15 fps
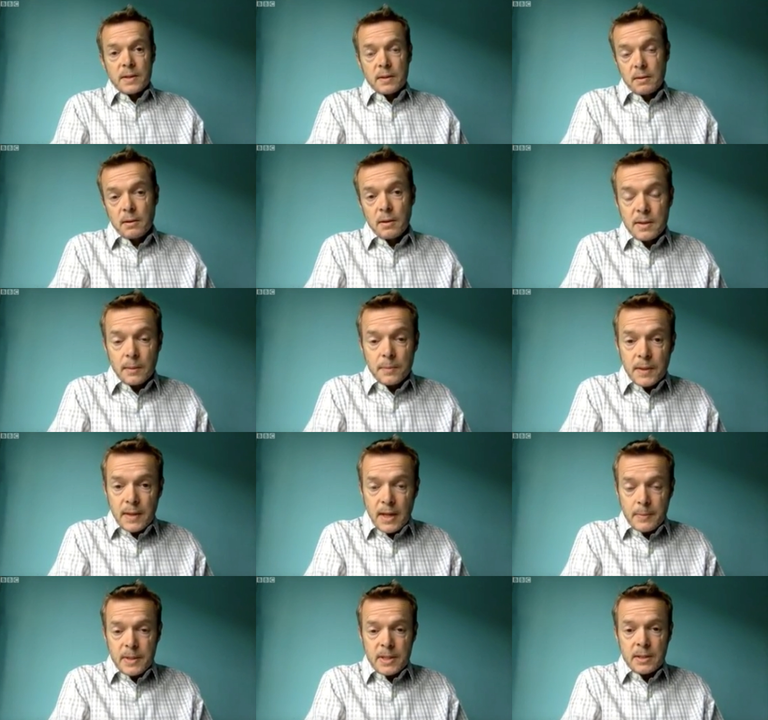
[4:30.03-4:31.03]
it's it's up
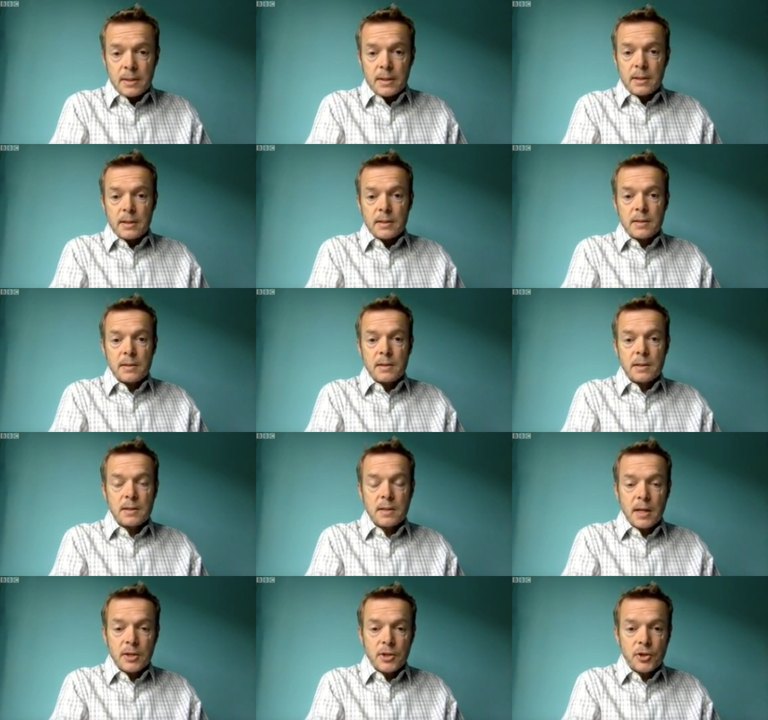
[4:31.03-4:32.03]
to them, isn't it? It's
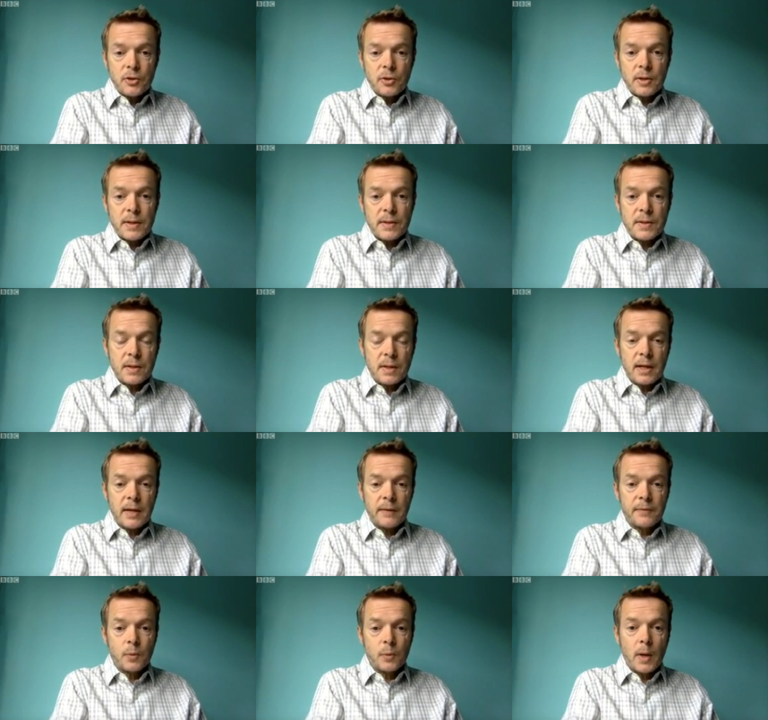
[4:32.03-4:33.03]
it's their choice. So they
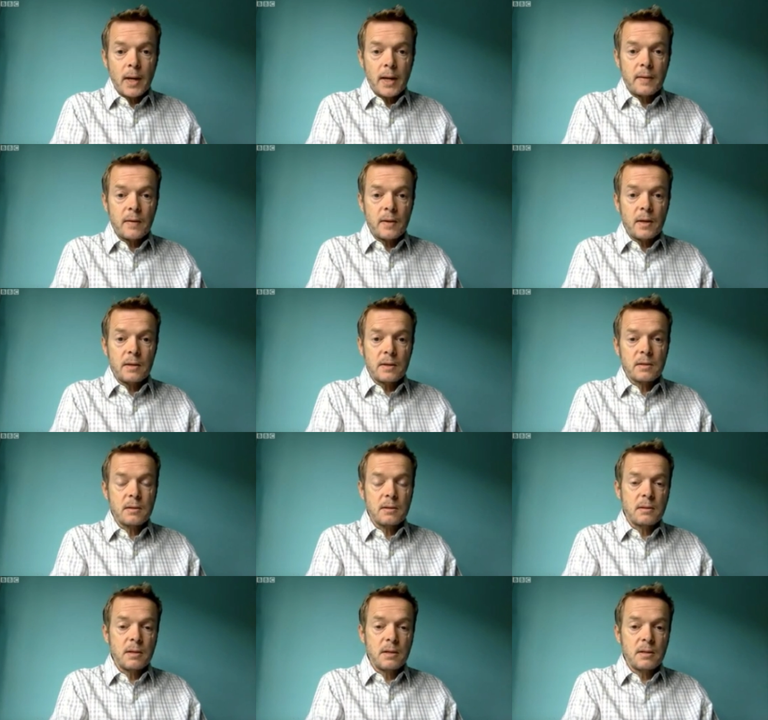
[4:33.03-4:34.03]
have to weigh
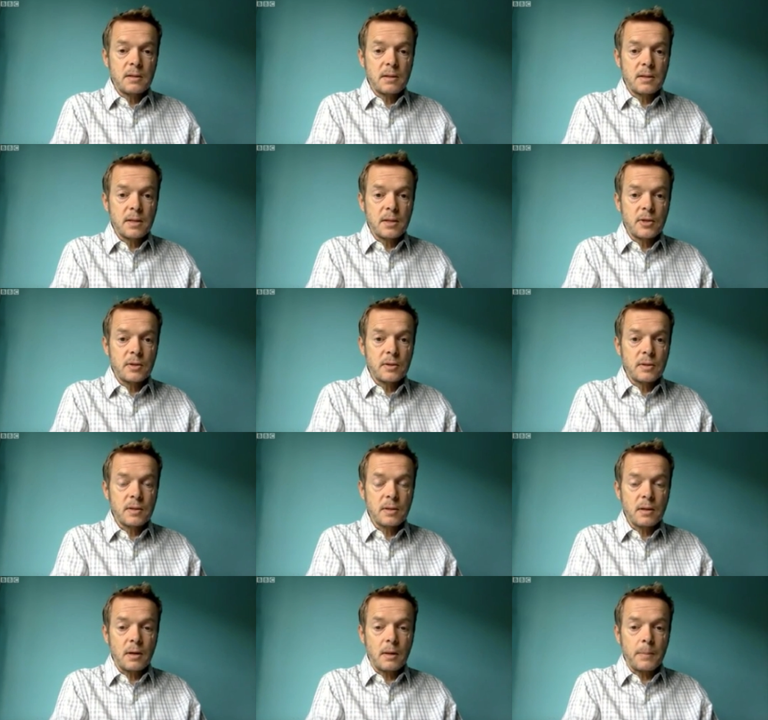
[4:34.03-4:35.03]
these these
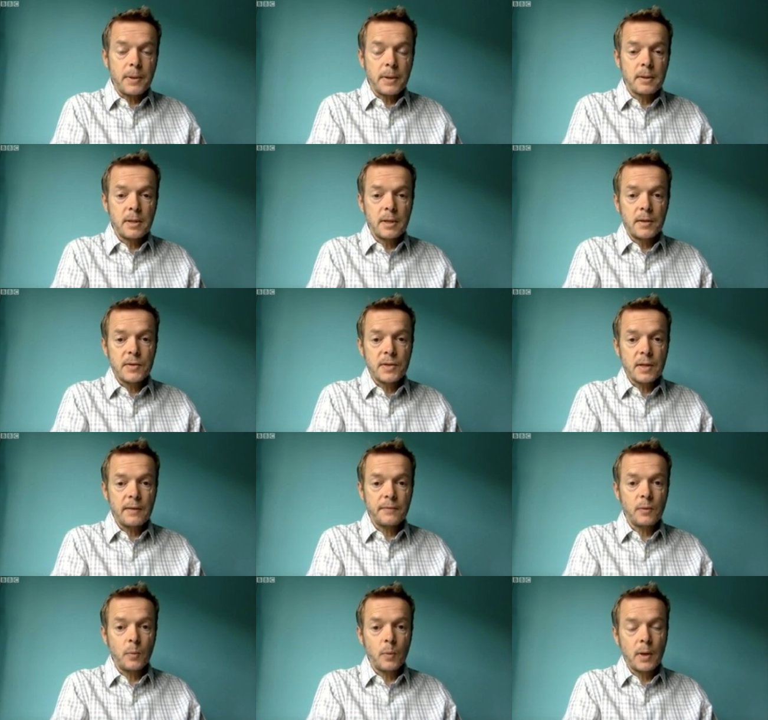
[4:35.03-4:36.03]
decisions up. You know, so
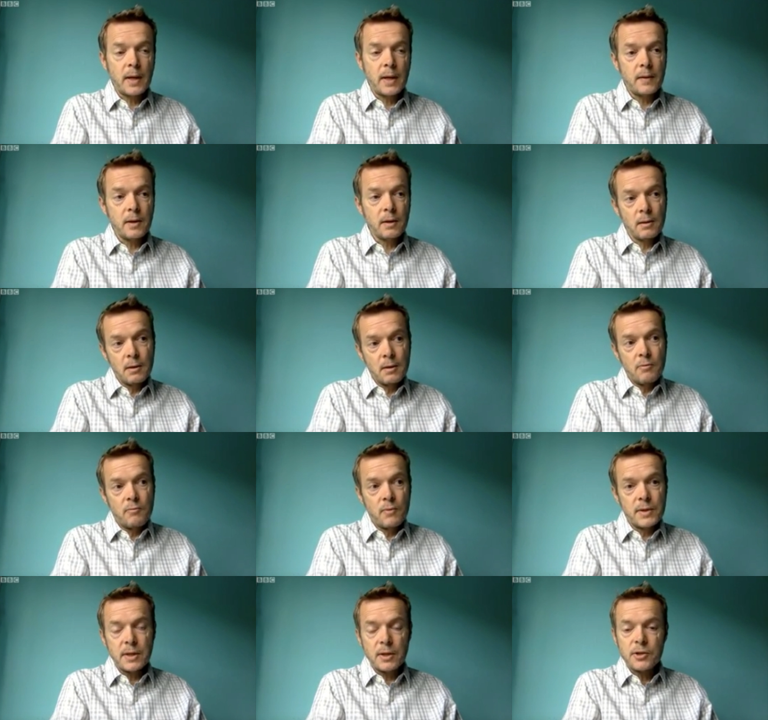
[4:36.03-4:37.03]
they have to weigh the
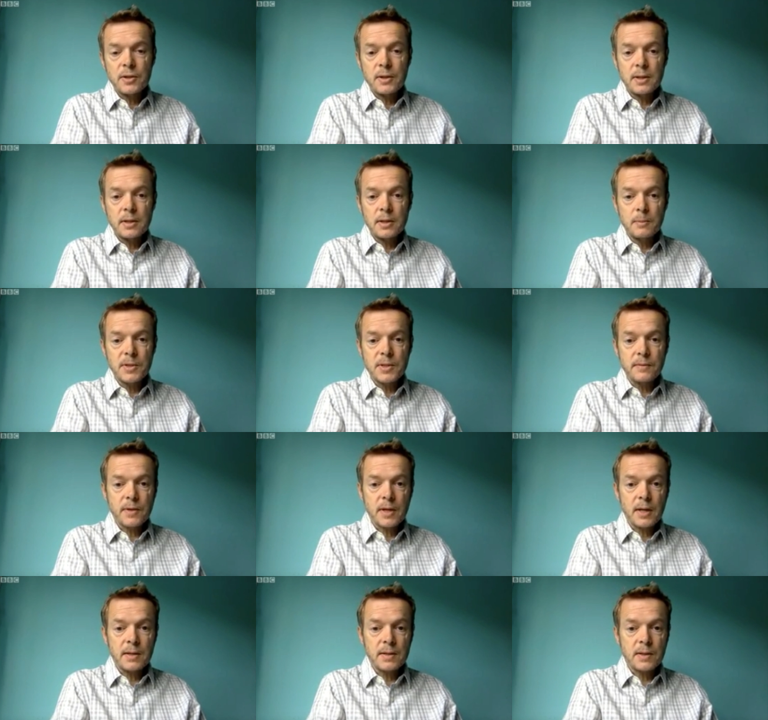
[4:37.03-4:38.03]
reduction in numbers
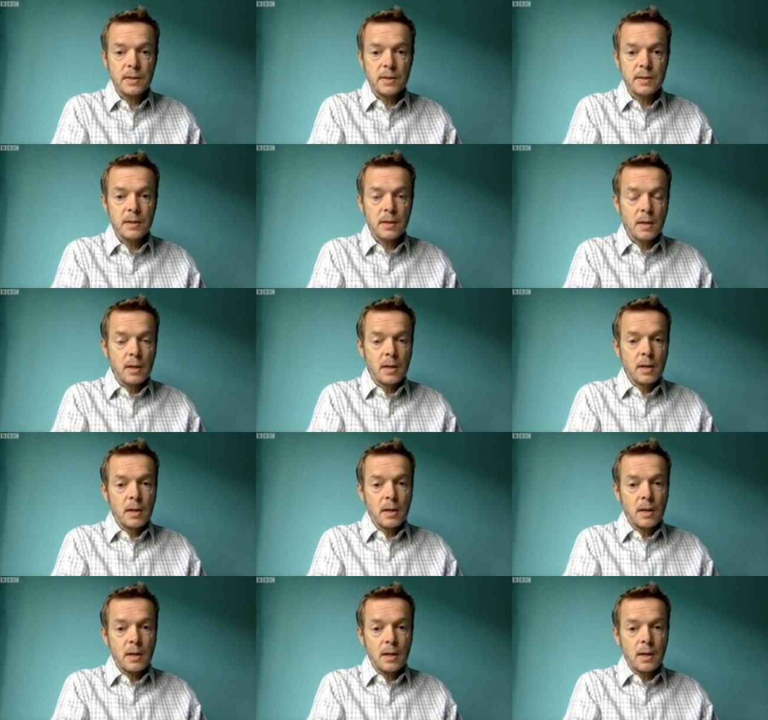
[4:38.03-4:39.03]
of cases
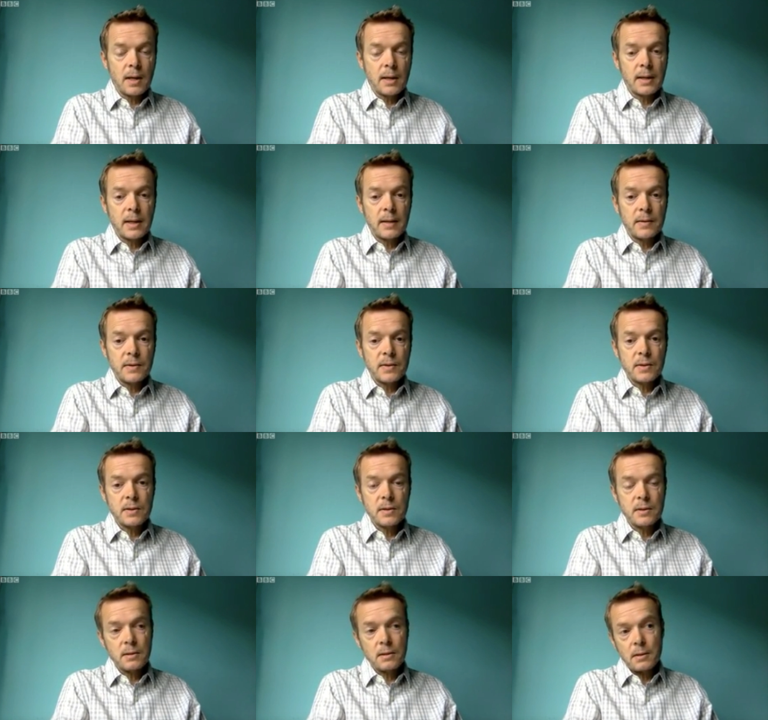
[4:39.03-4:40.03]
uh,
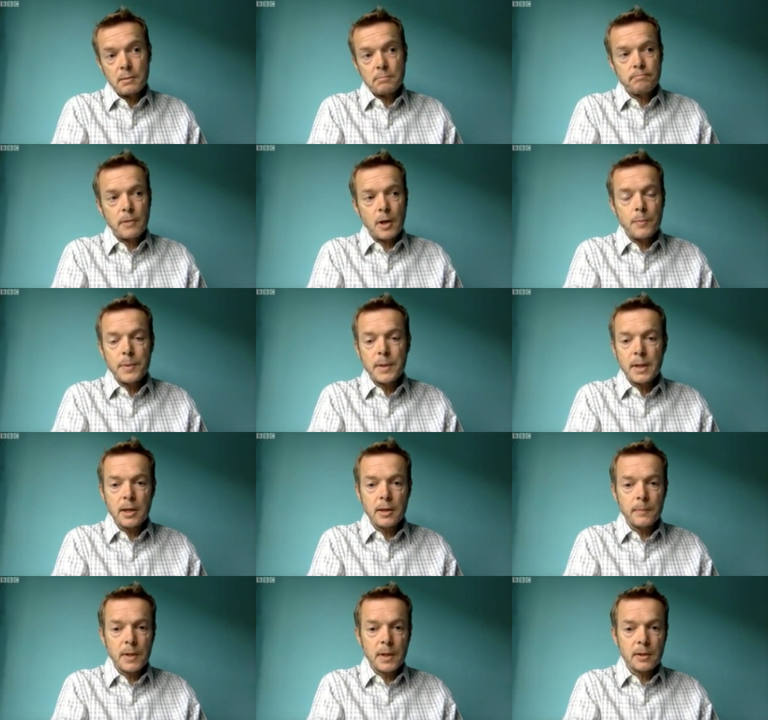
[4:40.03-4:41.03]
against
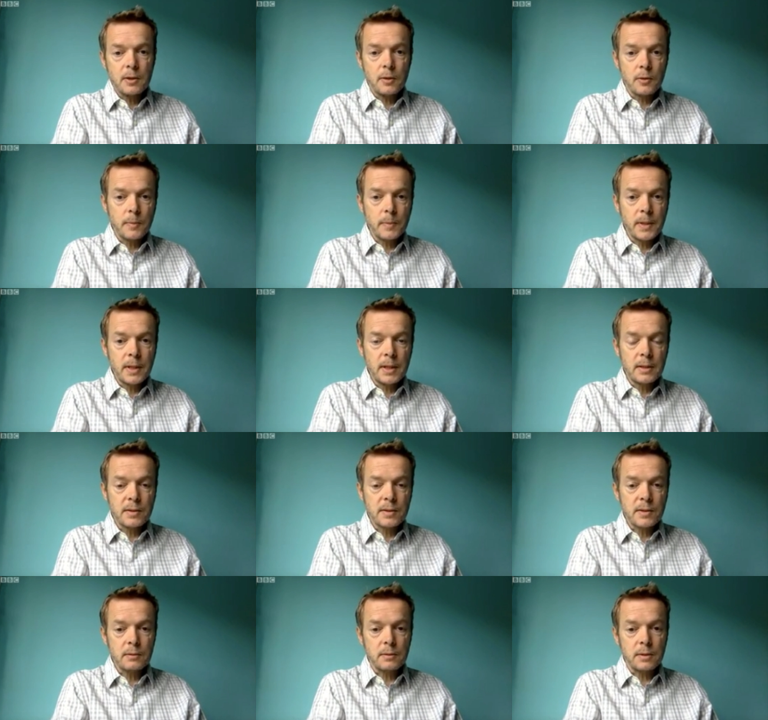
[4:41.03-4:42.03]
opening up the economy
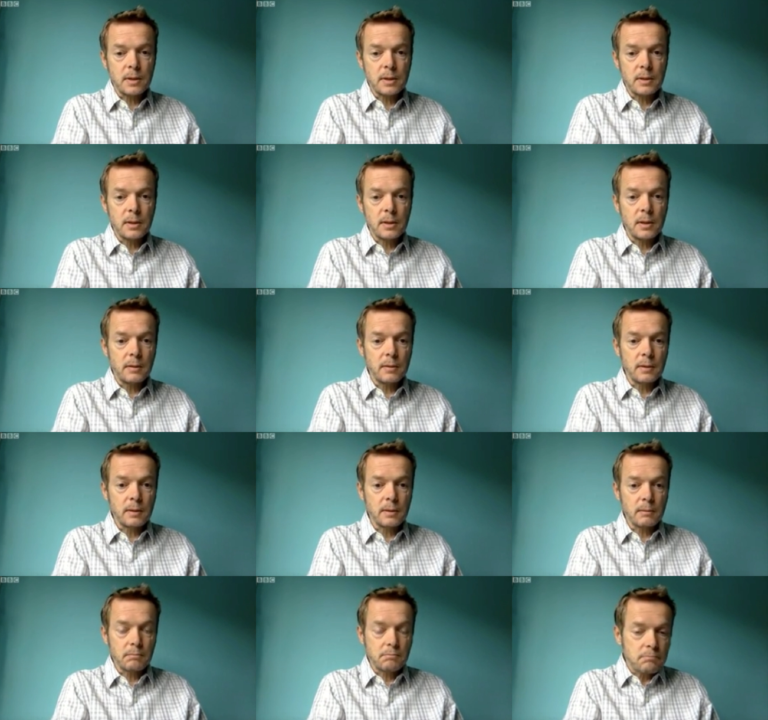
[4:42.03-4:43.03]
and so on. And you
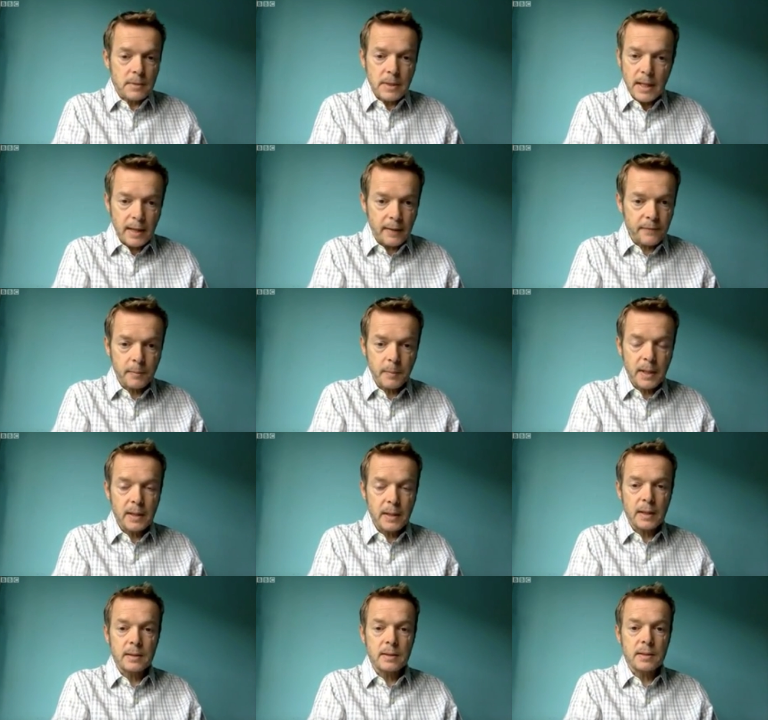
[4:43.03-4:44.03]
know, they have hmm. to
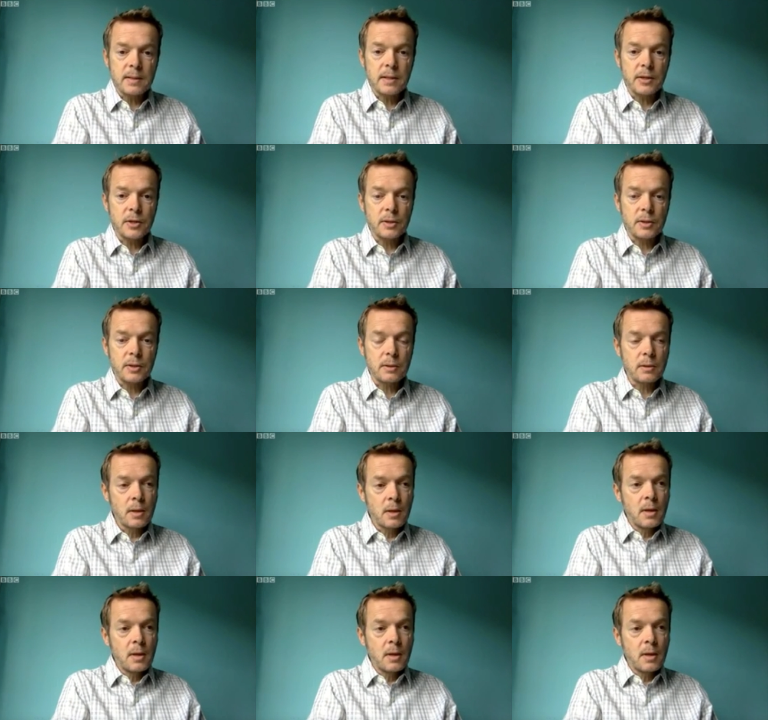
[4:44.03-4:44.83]
make that decision.